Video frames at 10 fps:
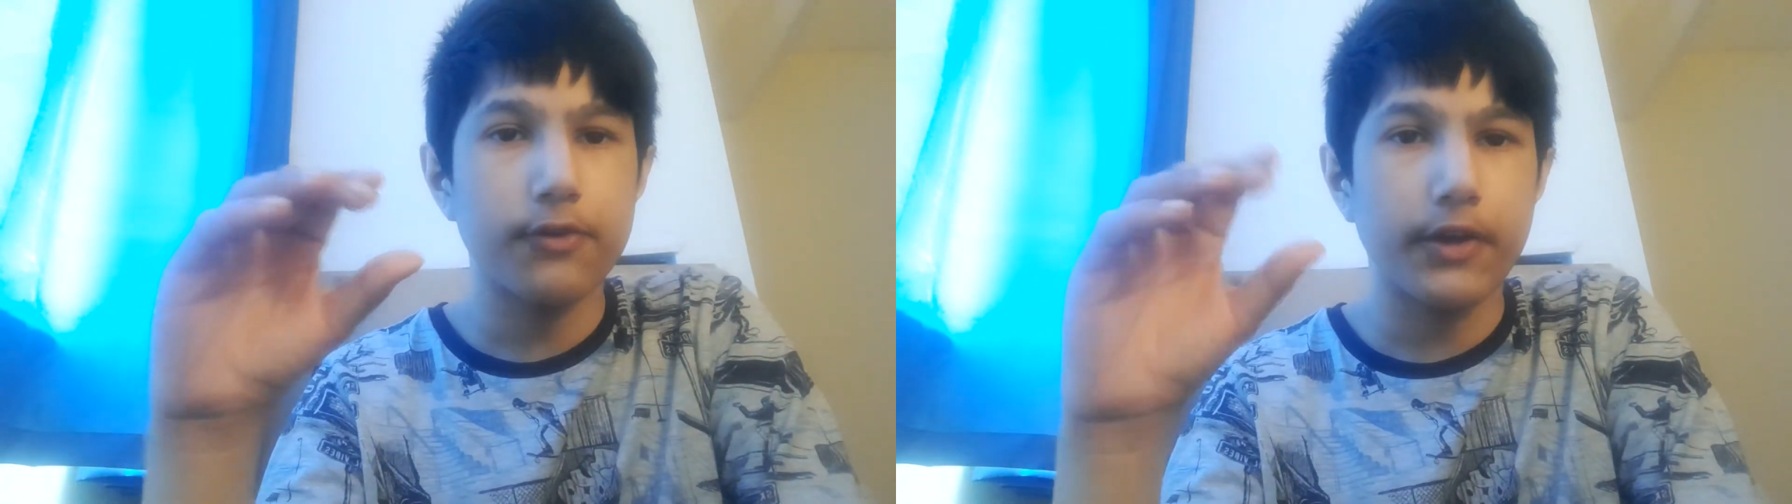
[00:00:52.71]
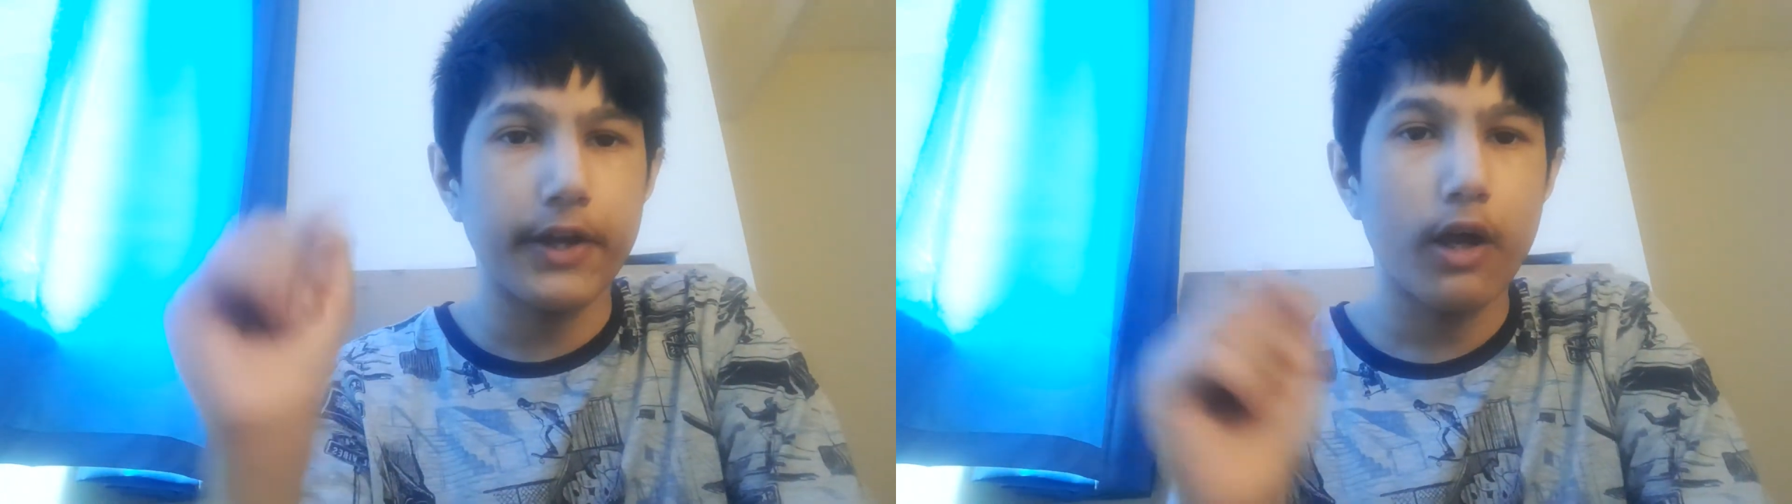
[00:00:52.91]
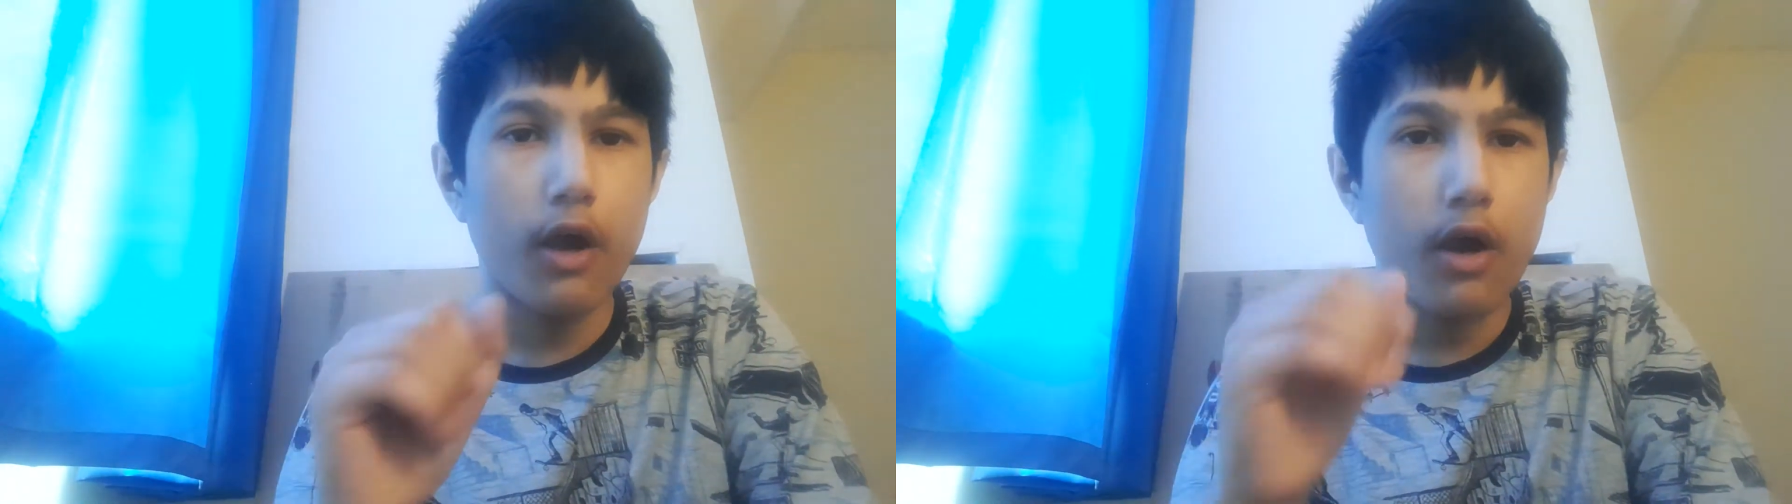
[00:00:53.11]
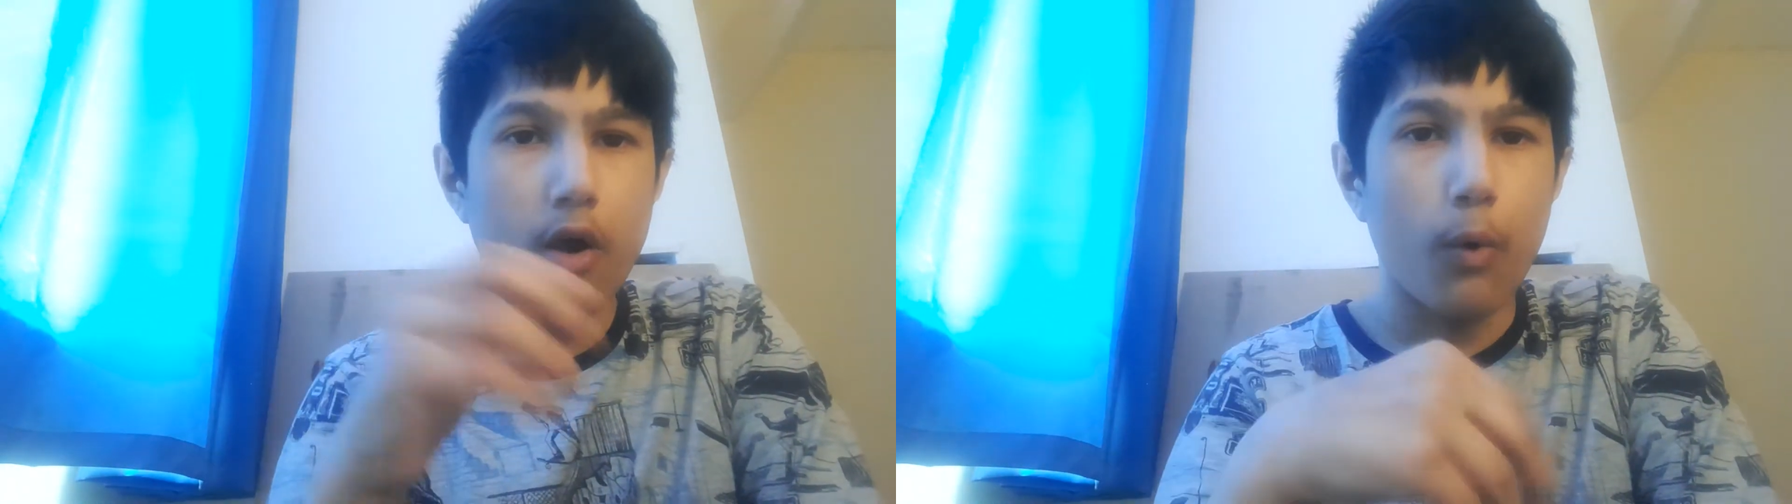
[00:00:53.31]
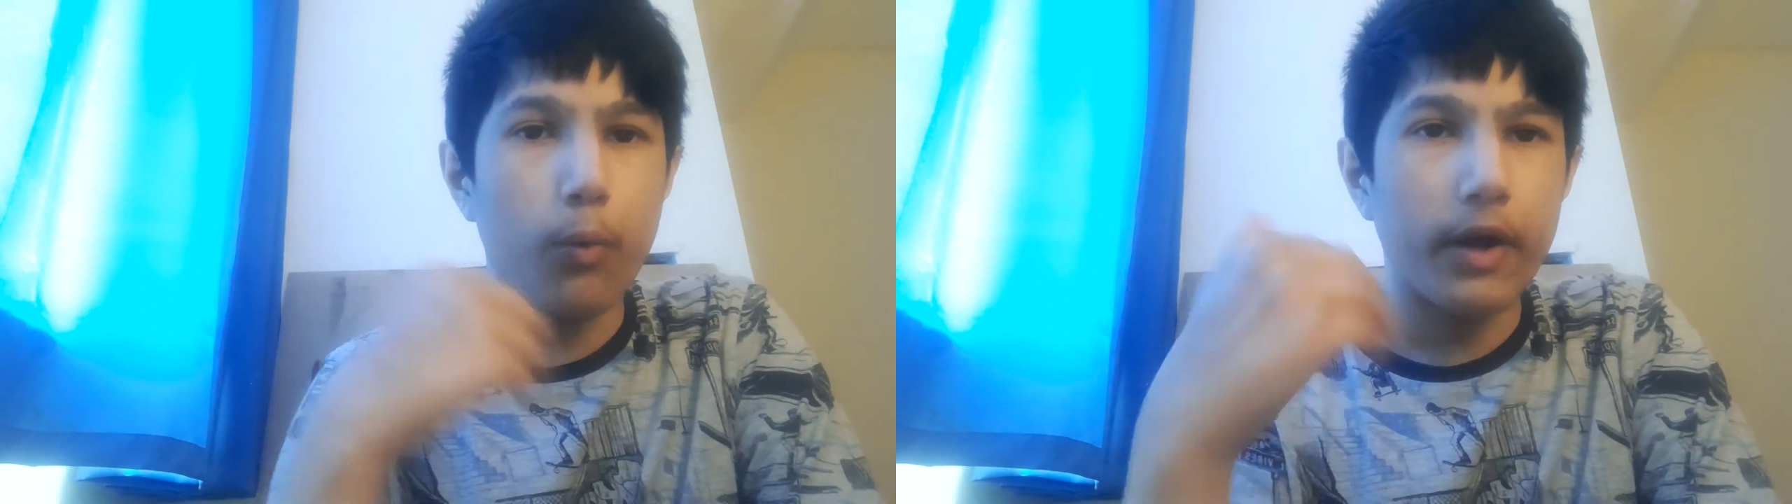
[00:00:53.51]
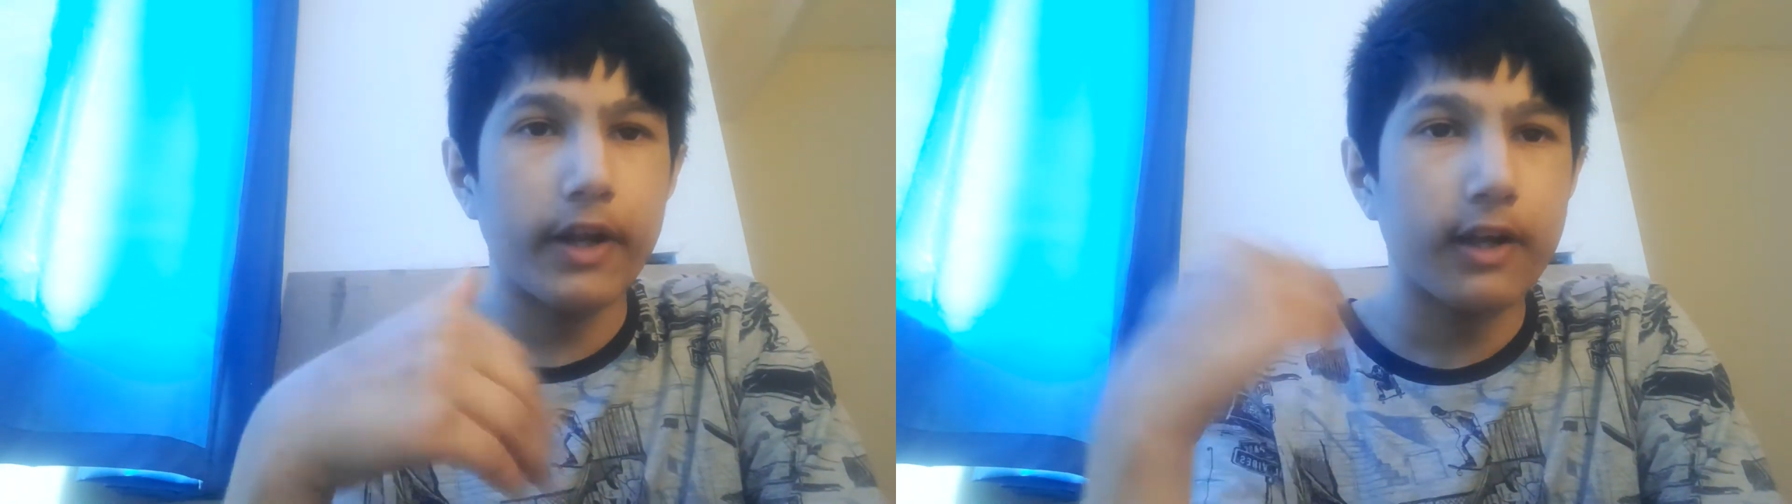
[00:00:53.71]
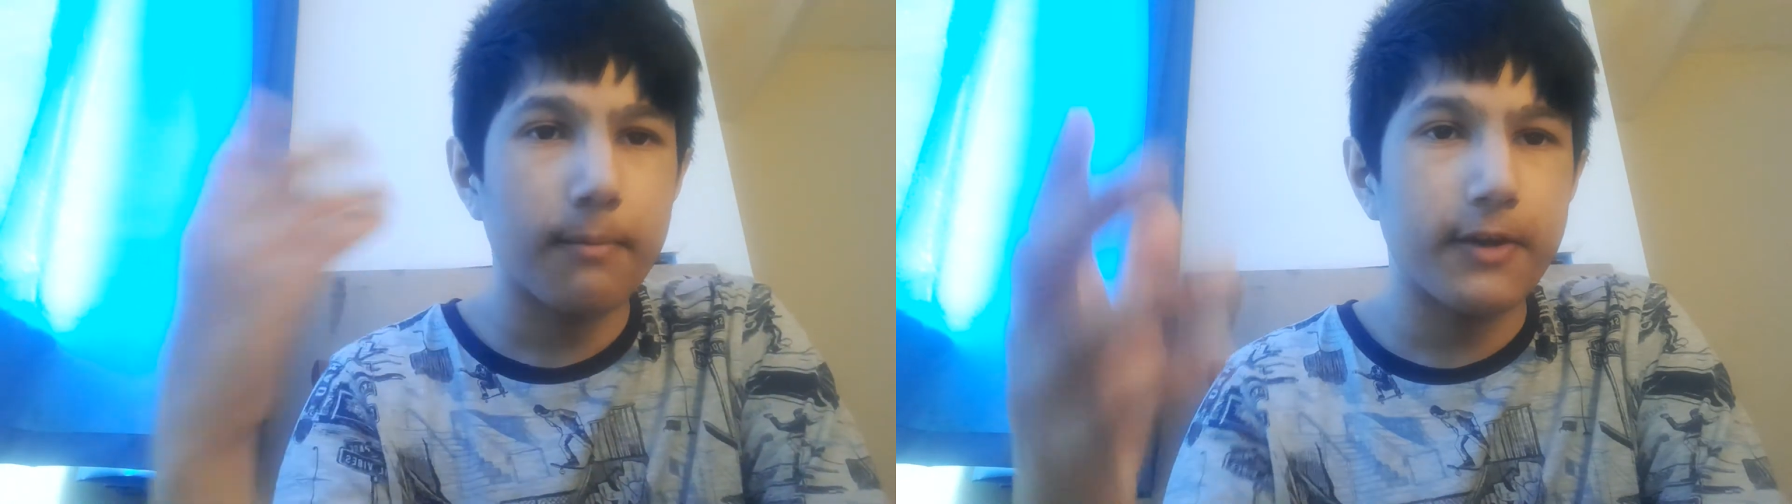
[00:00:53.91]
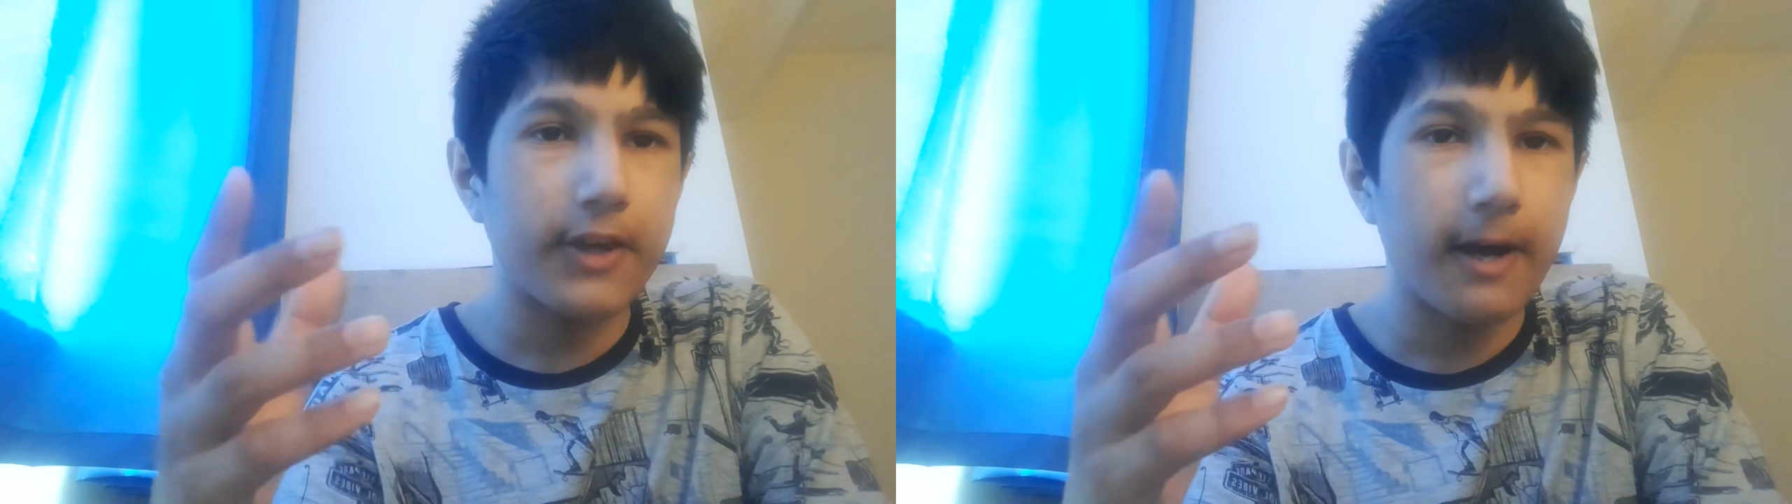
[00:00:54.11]
So, like, when I get
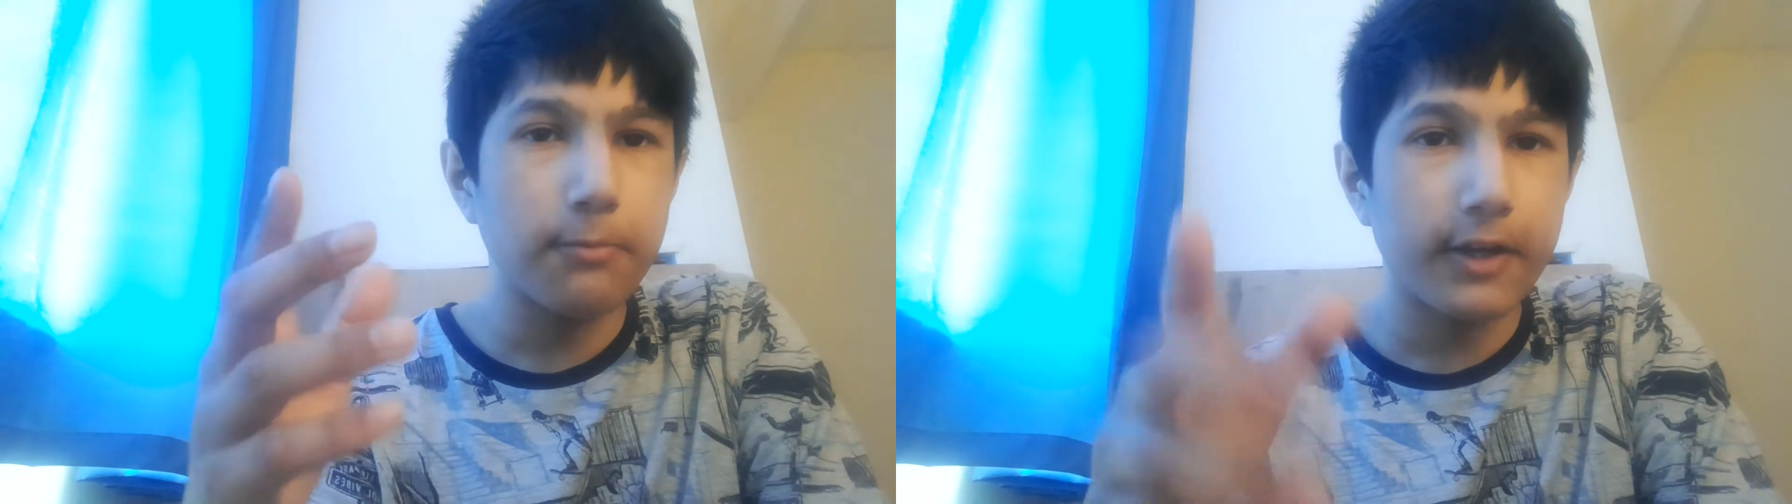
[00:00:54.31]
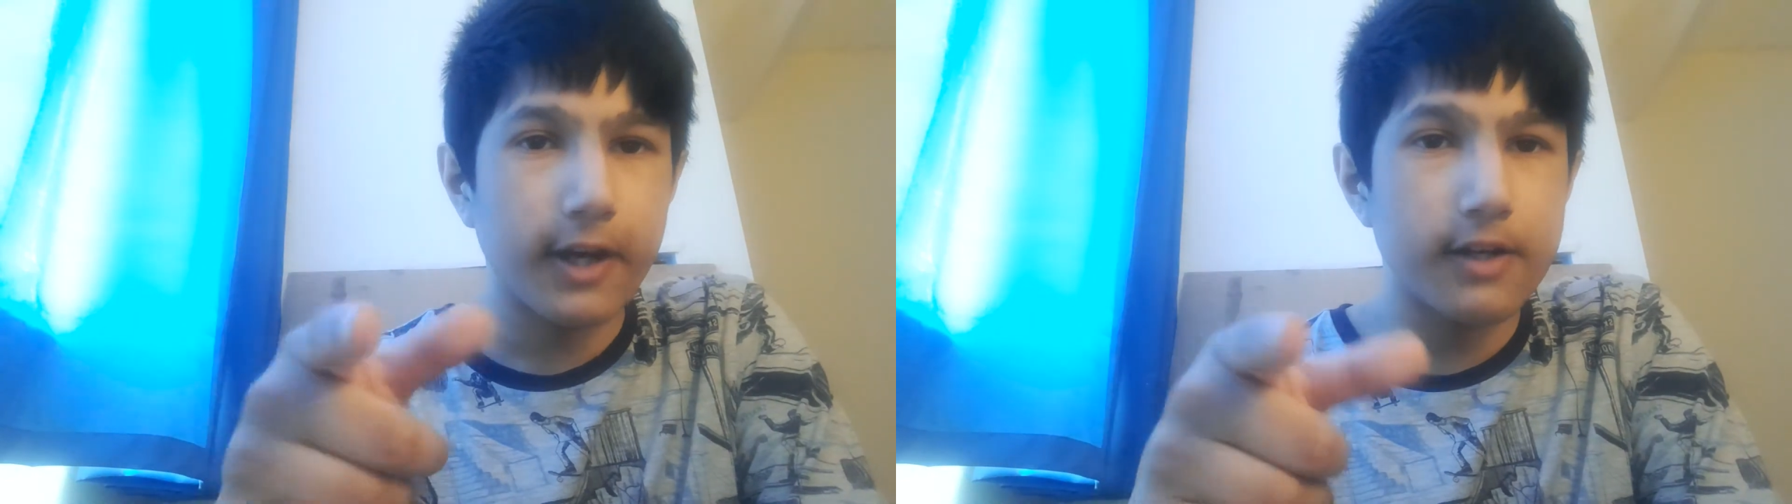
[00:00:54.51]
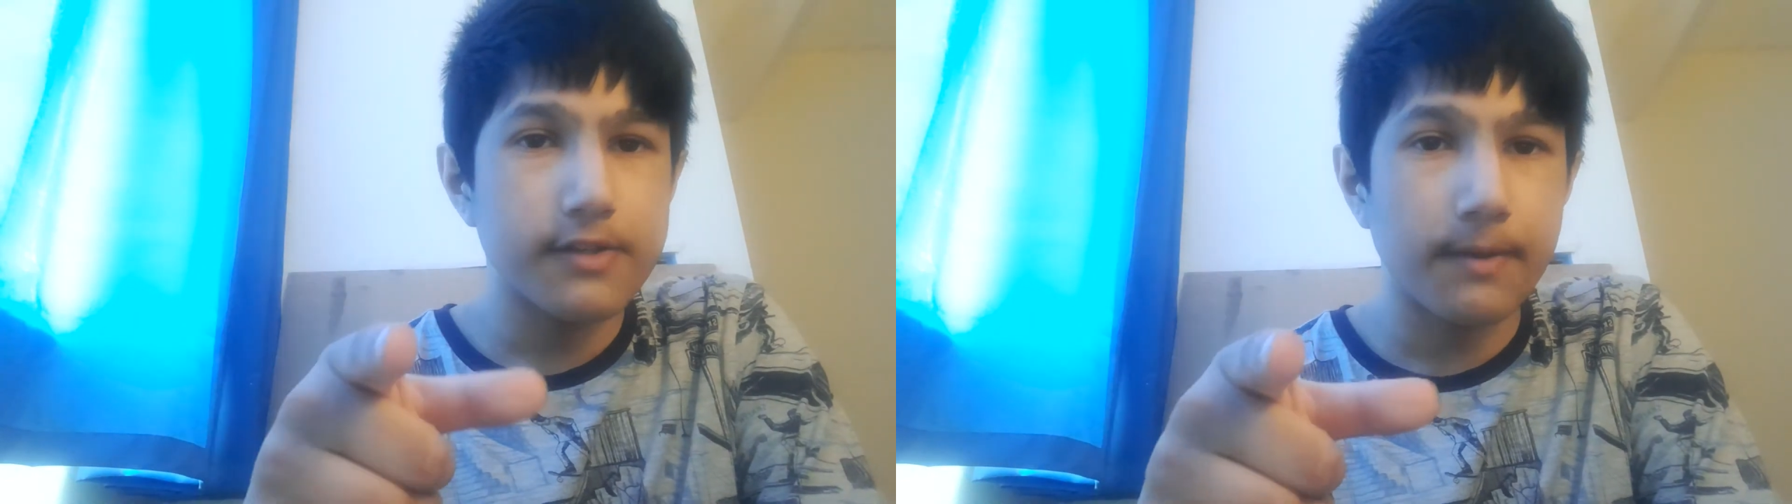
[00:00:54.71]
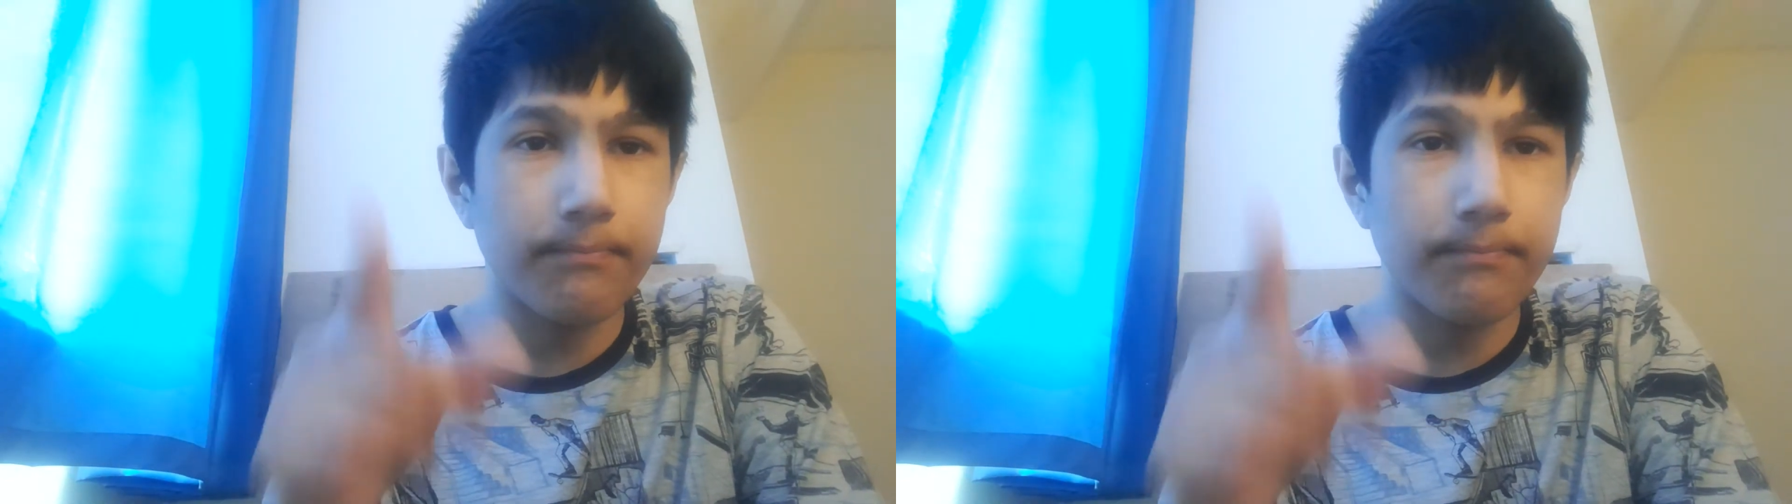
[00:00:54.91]
my tablet, guys,